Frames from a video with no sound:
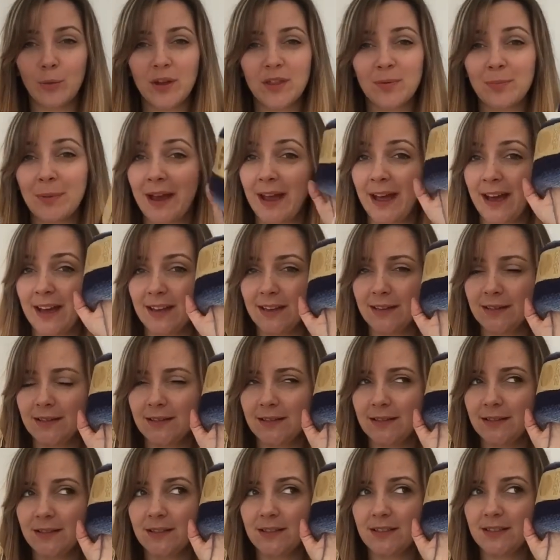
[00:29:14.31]
with my
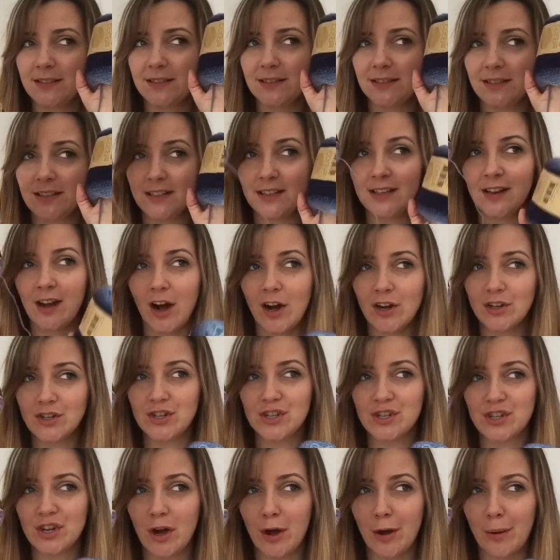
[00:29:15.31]
hands yarn
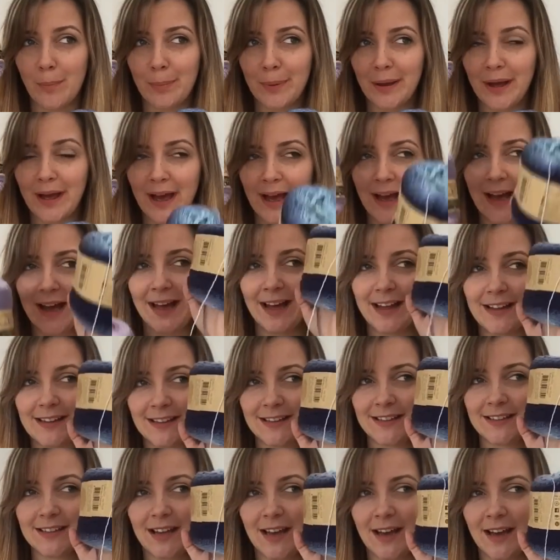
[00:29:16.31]
shop
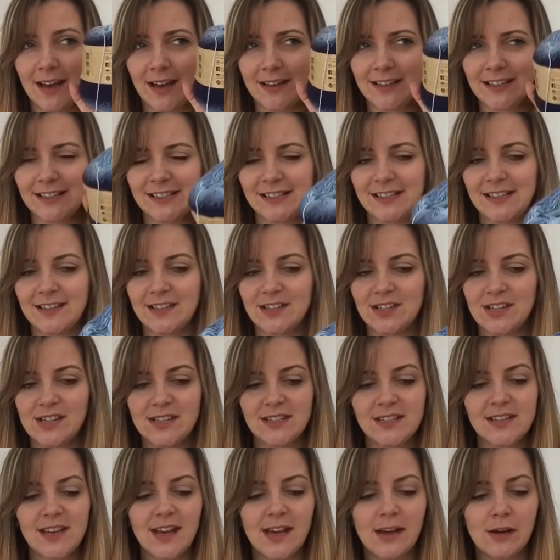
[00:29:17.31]
and uh, the
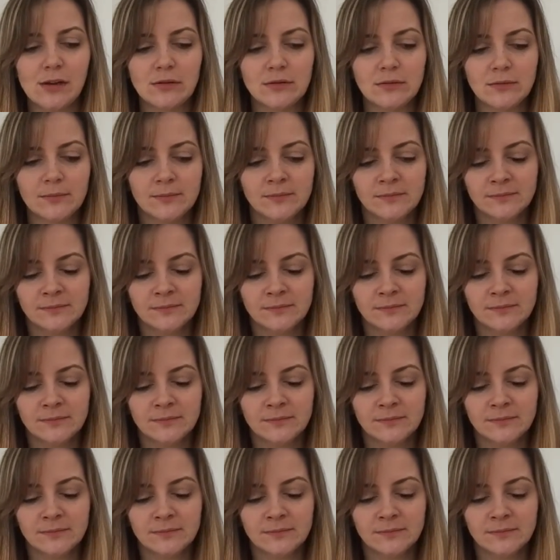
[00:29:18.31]
stitchies now